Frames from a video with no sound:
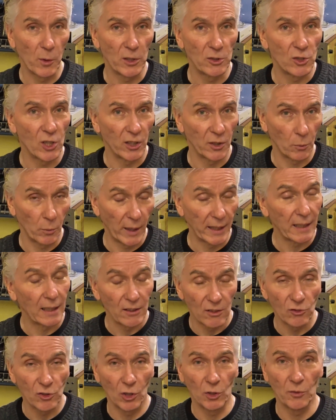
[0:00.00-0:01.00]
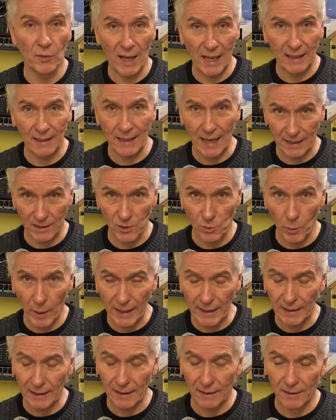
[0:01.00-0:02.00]
We're going to do that next
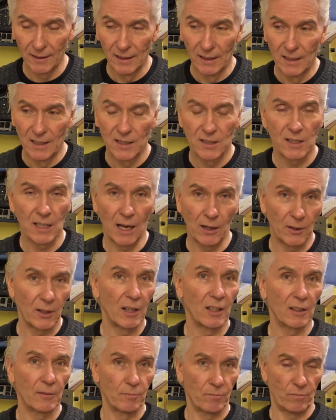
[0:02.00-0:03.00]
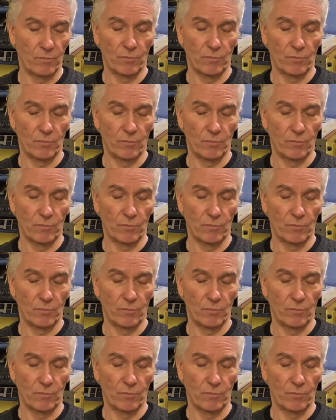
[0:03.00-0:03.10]
week. So I'm going to